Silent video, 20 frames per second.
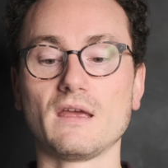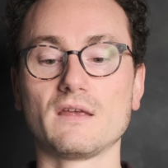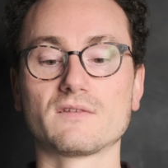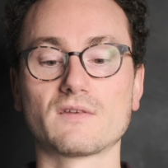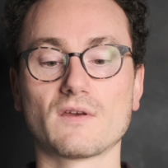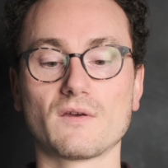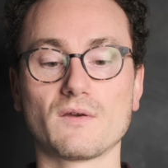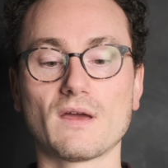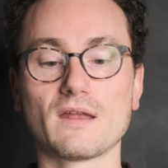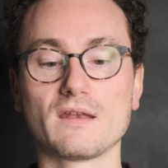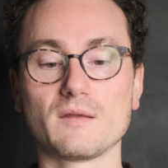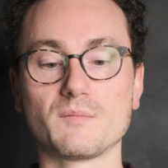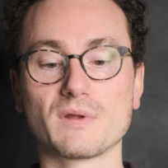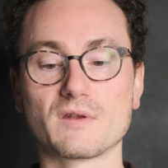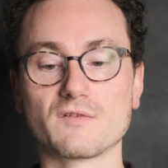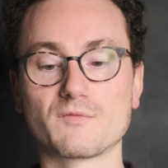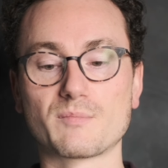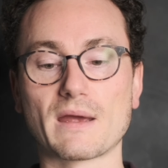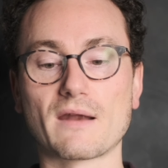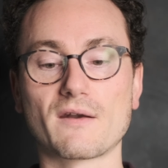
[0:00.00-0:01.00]
So any
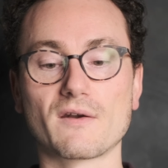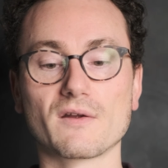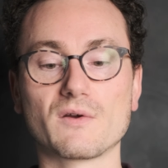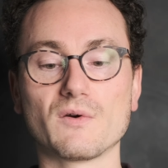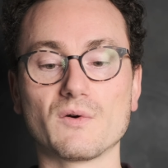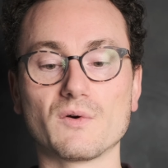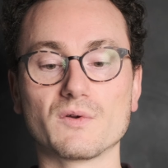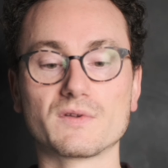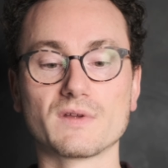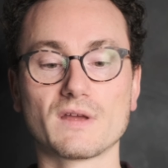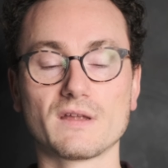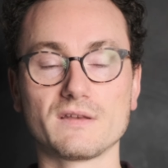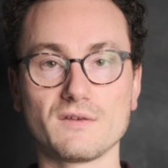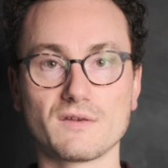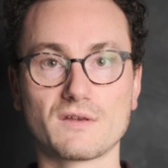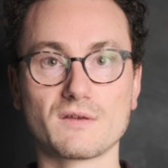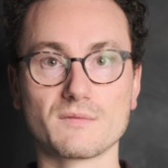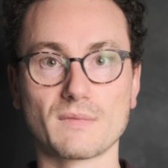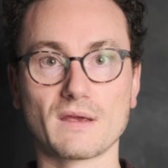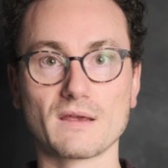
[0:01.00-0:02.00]
bit of paracord and
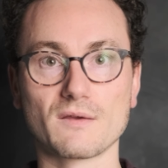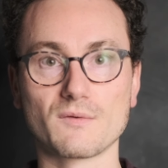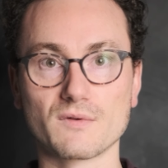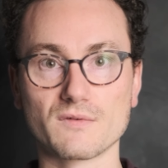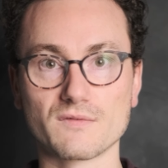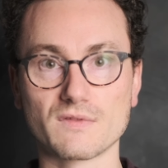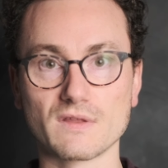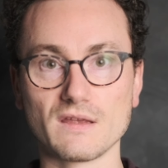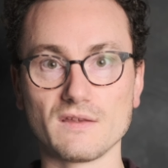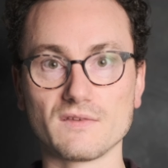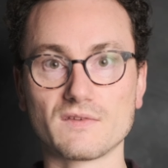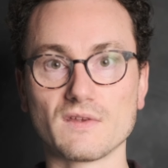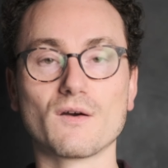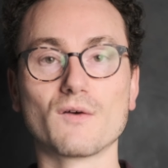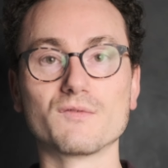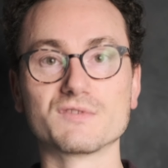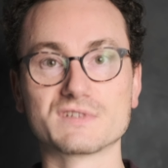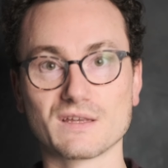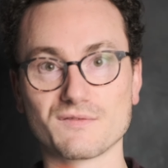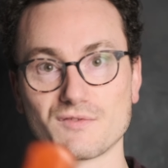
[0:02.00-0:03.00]
you can make one of these.
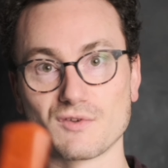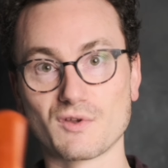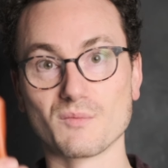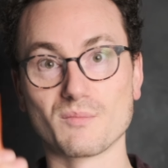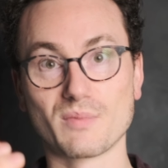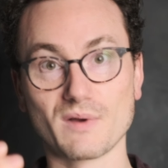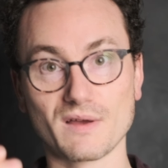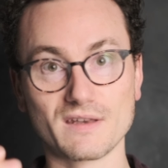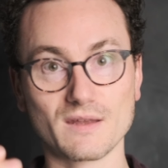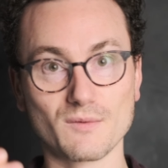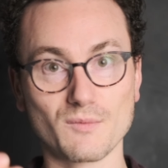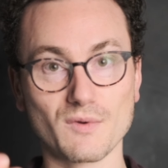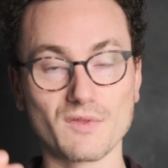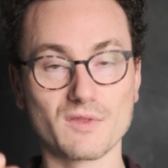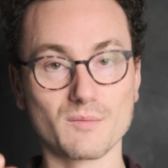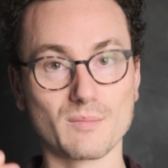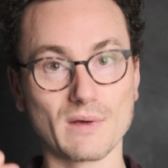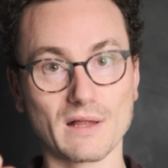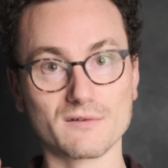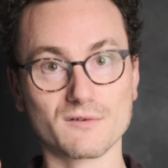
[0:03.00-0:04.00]
Obviously if you combined it
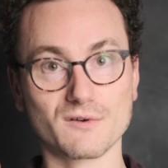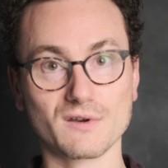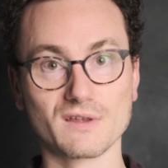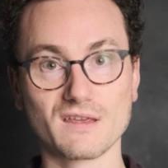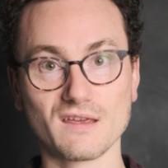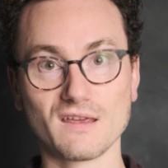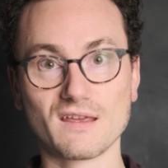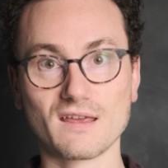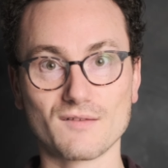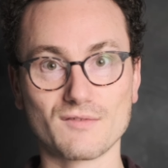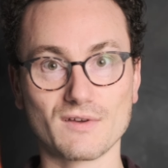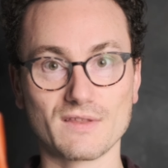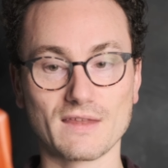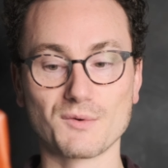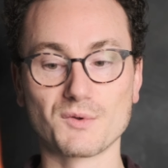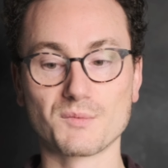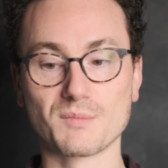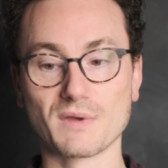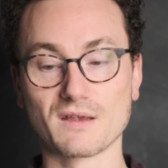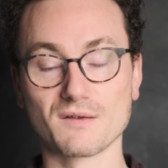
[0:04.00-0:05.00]
with the Bellroy key cover,
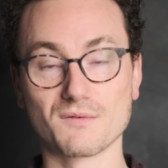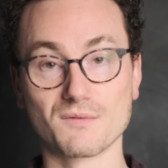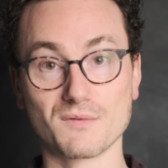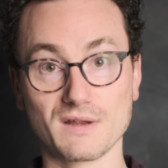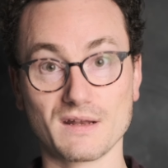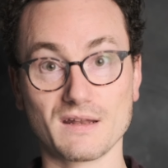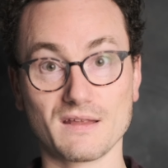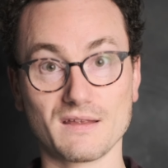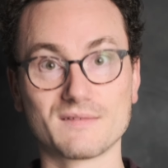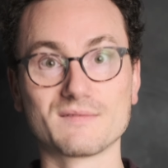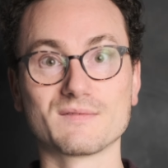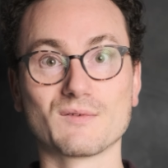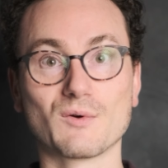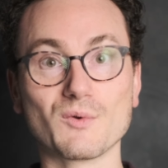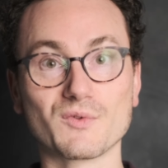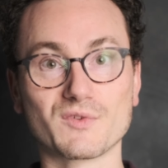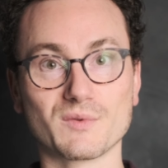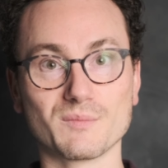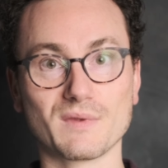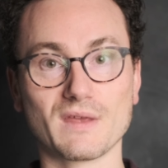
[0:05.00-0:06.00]
that would make a really
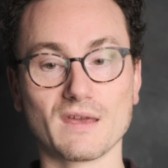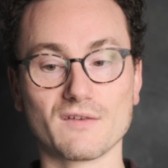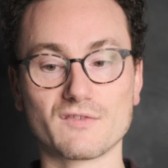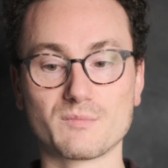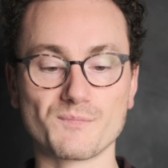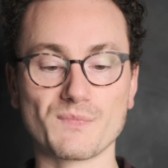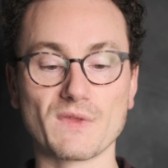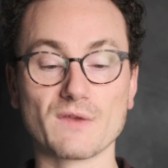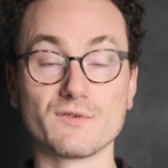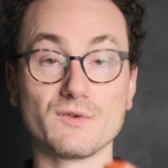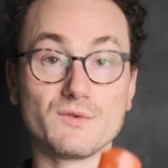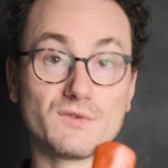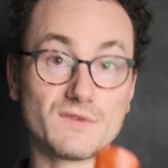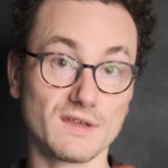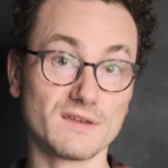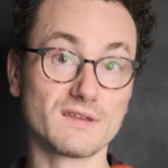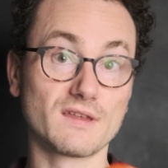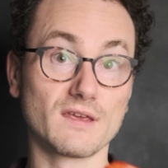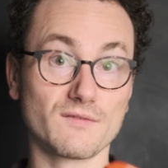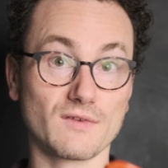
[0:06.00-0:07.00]
awesome gift. If you
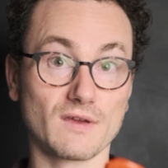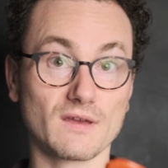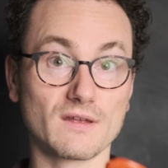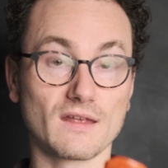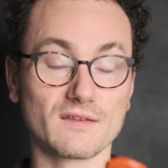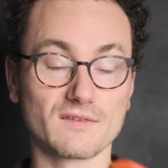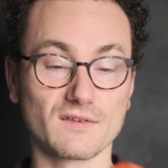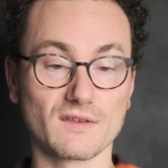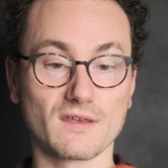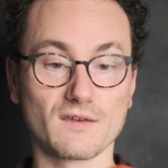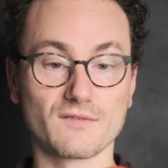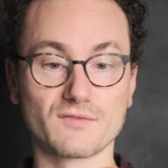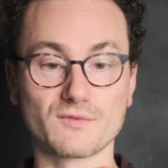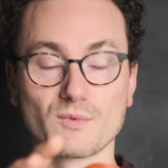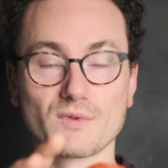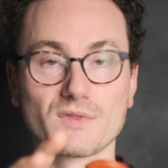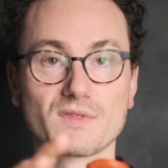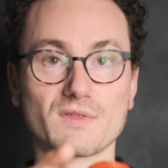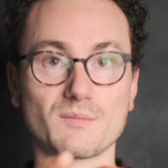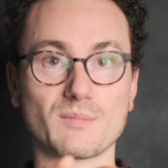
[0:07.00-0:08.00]
did give it as a gift
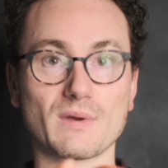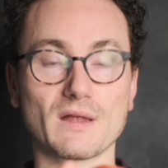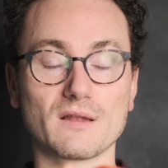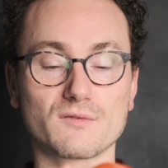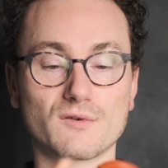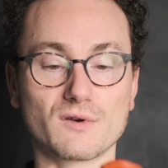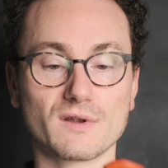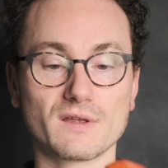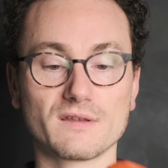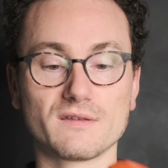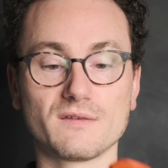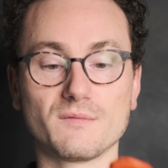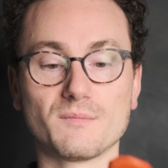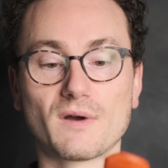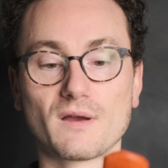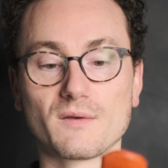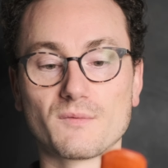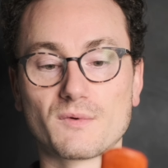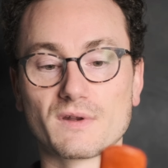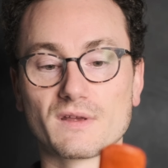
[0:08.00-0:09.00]
with the Bellroy, you
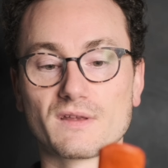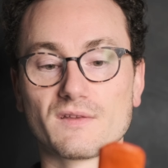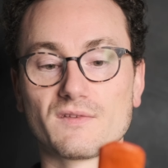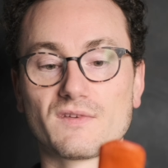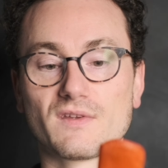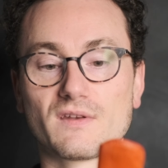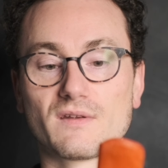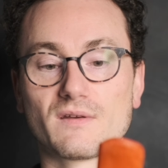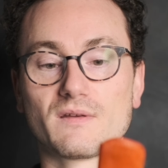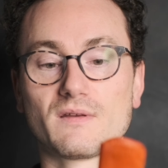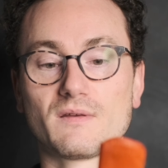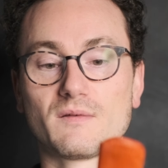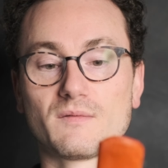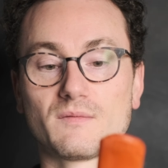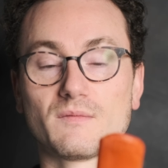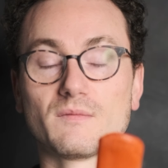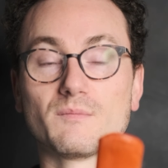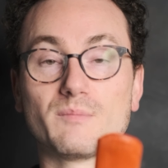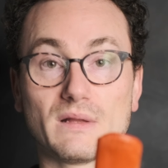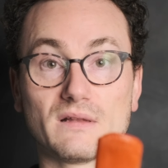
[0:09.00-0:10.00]
might want to consider
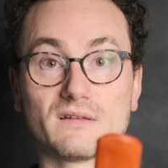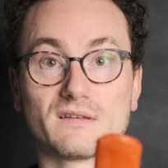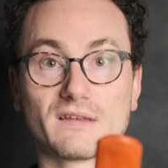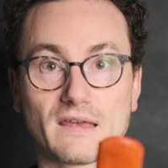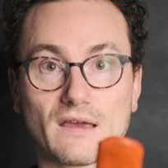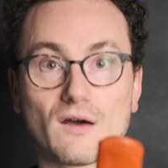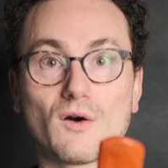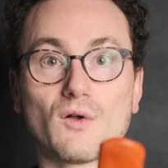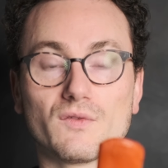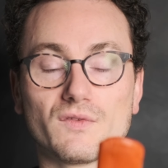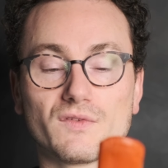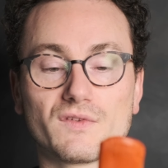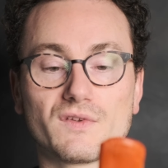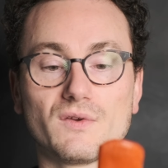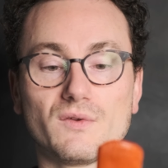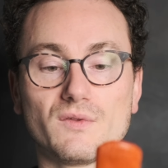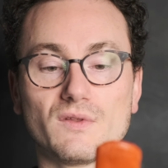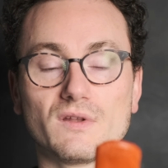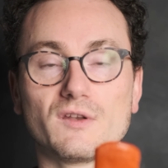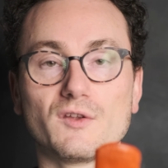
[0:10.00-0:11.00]
building it
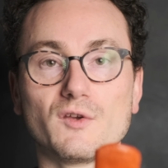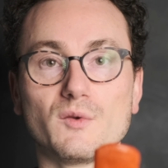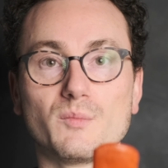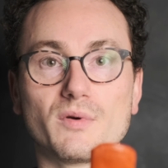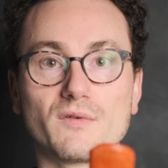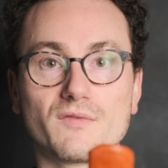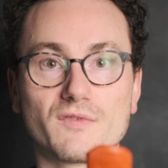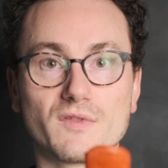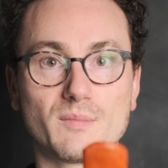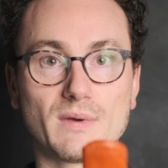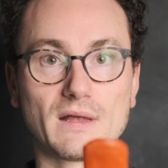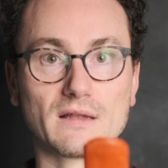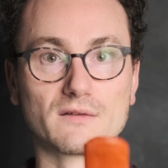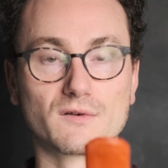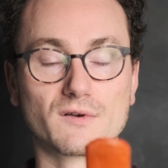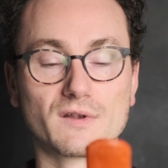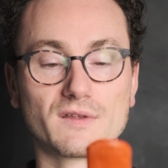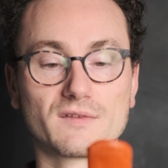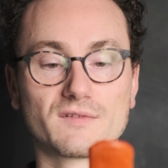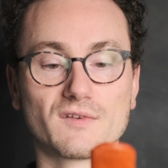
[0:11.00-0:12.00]
onto the loop of the
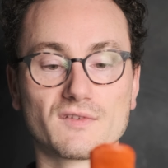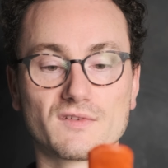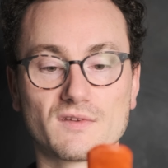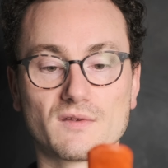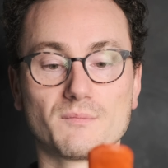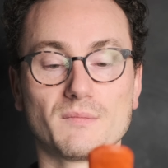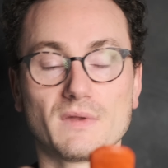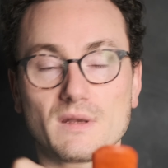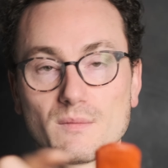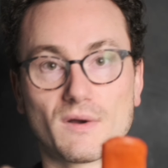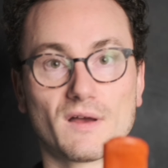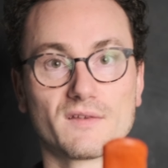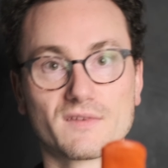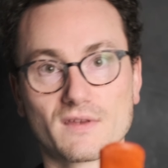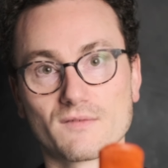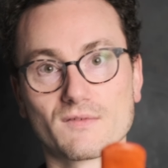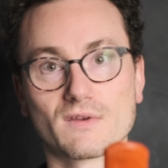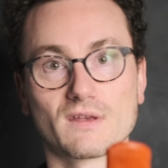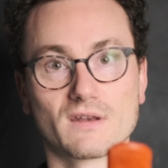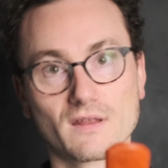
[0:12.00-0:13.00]
Bellroy just to minimize
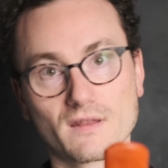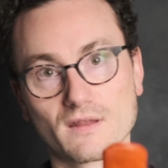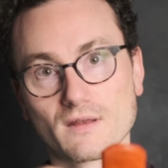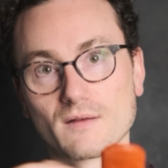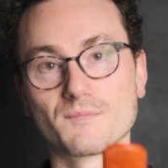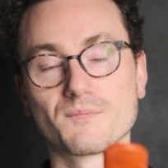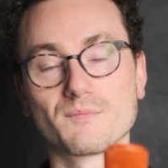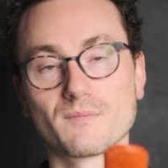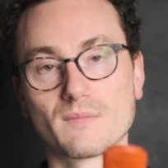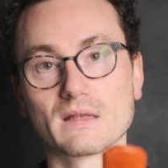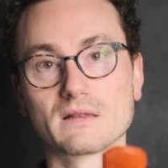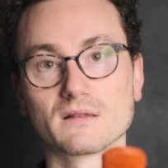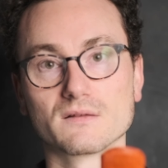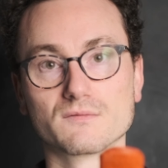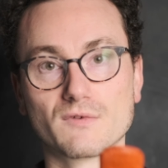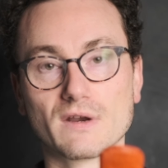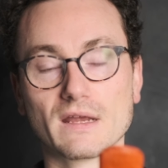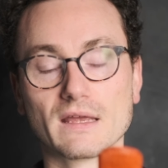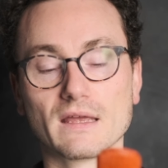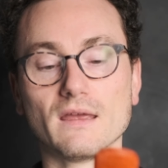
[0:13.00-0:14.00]
having another metal
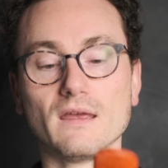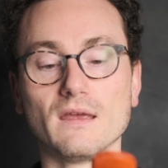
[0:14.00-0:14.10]
ring,